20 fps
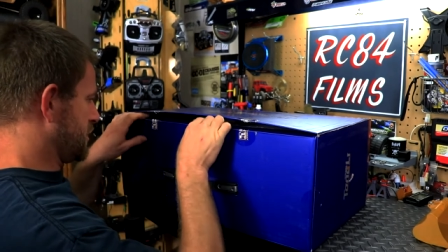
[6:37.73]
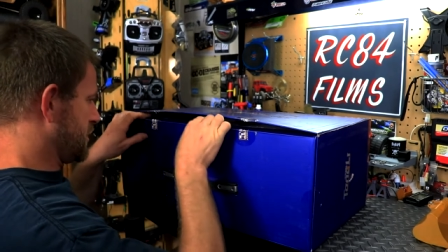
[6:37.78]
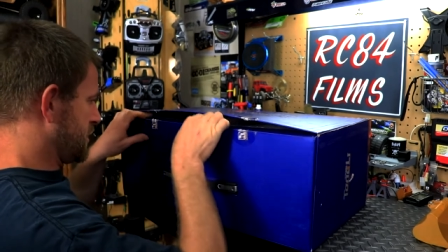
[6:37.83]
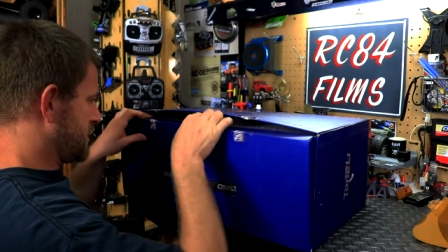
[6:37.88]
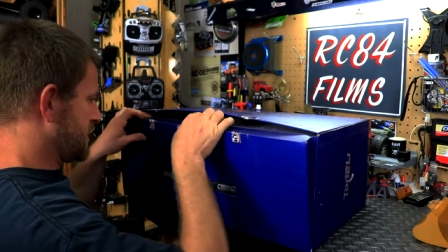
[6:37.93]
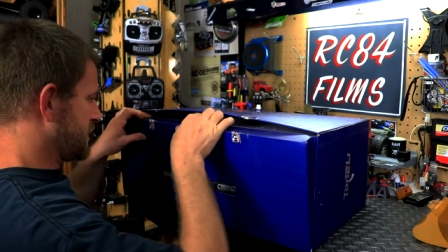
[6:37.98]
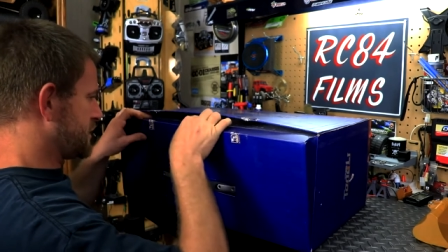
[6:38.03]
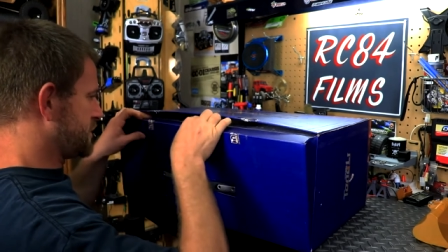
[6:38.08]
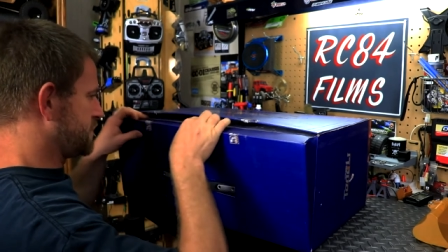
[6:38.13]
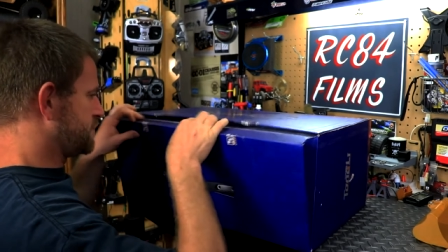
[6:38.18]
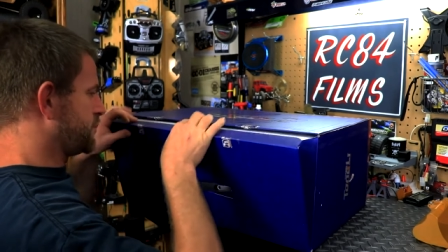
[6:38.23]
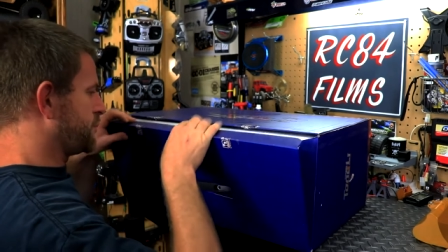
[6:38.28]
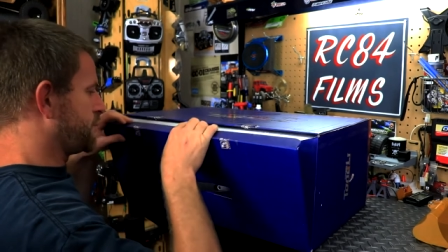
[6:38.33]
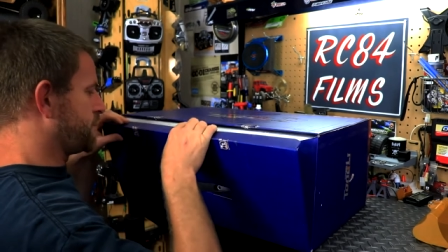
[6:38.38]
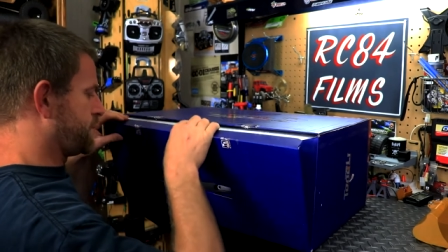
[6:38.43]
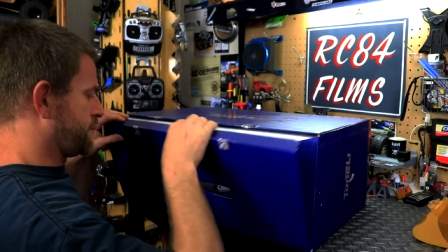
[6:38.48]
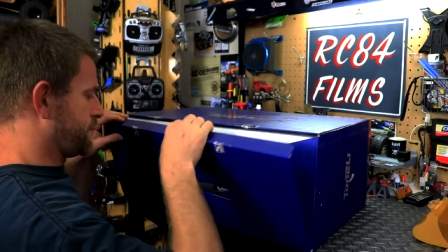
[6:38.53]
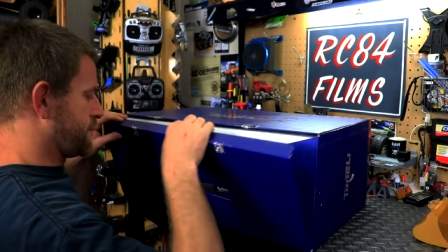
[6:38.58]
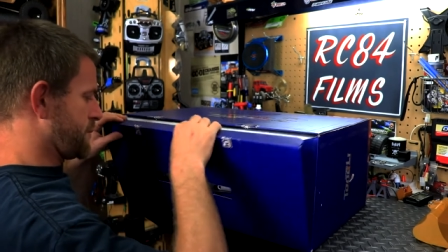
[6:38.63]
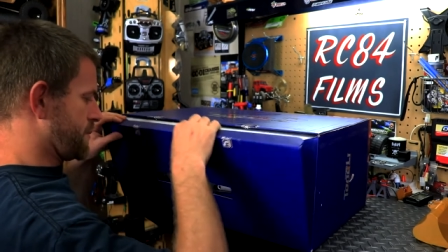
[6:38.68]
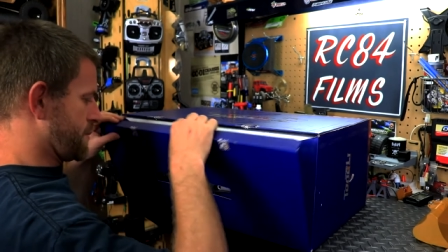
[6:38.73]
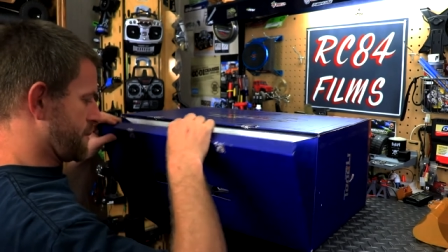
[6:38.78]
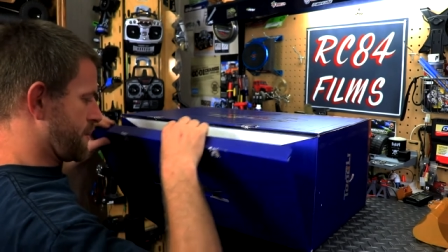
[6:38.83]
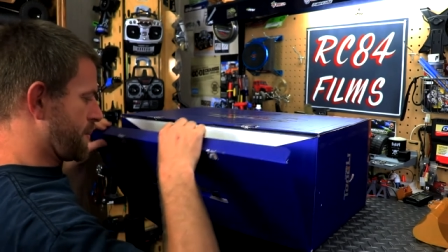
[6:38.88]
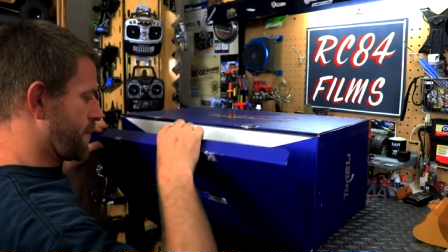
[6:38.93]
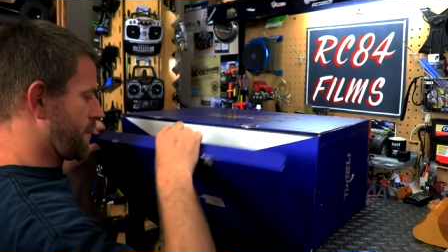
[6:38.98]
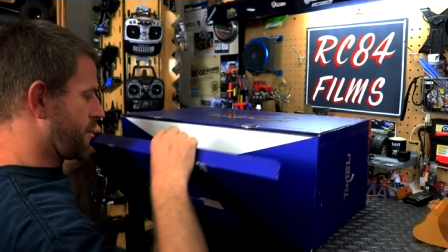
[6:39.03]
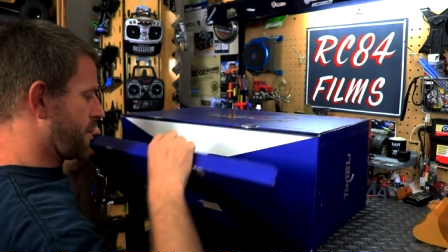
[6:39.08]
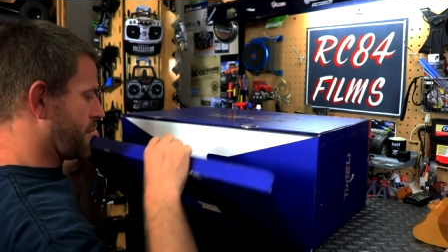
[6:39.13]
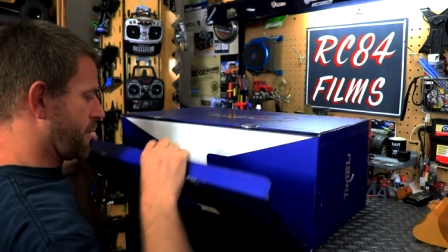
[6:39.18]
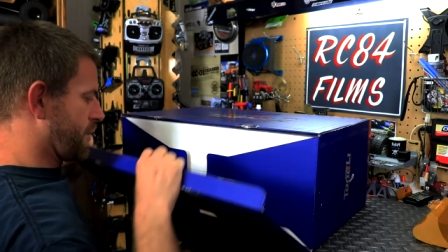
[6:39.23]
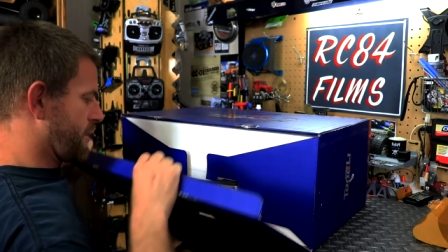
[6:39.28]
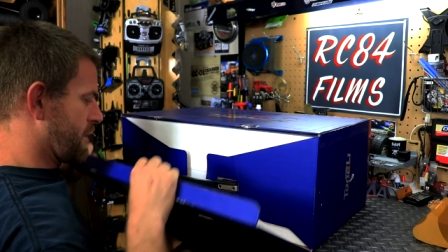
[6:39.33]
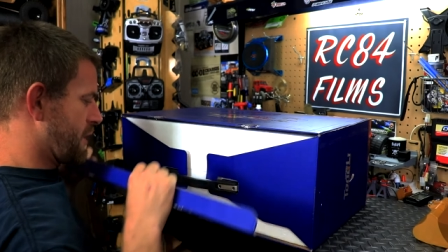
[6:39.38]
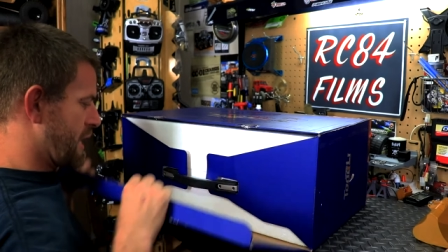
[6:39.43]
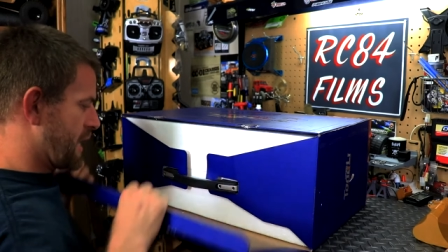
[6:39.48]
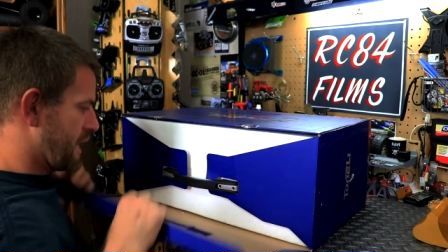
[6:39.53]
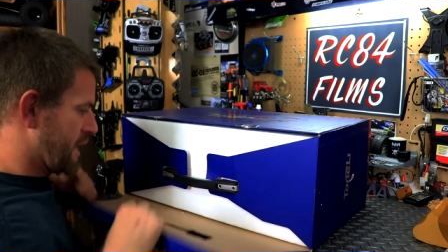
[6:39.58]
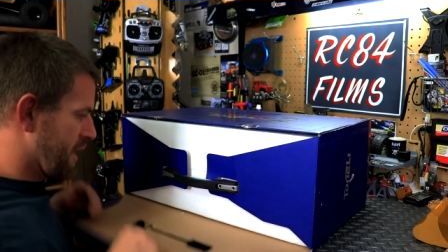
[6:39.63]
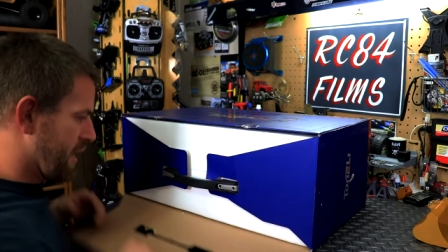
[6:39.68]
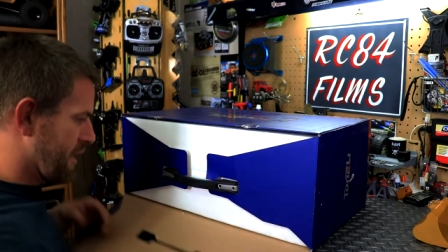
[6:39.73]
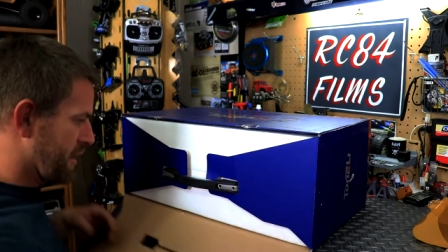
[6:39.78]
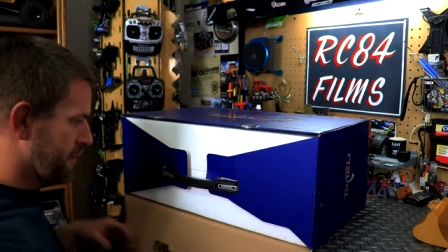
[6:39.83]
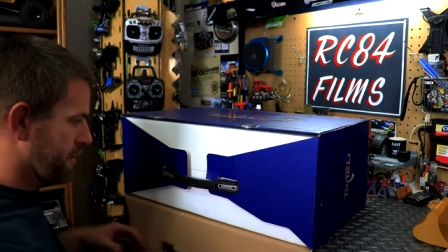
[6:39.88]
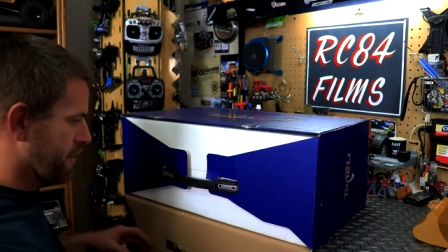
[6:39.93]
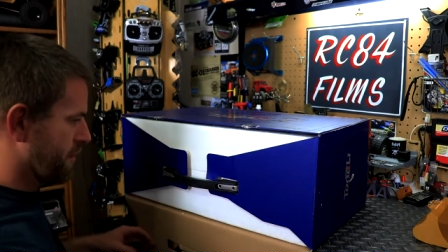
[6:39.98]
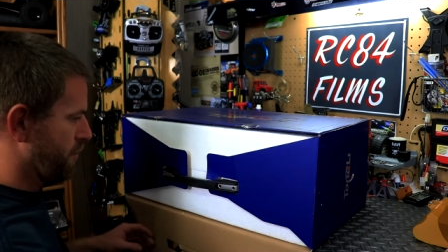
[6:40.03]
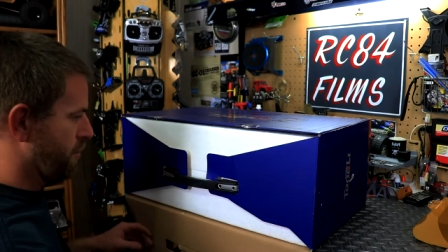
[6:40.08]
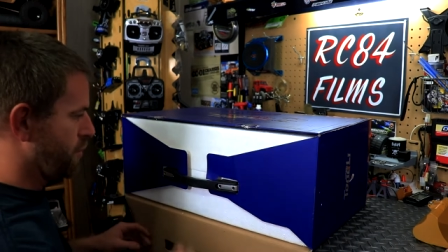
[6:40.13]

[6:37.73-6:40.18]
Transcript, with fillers: Let's pull it out.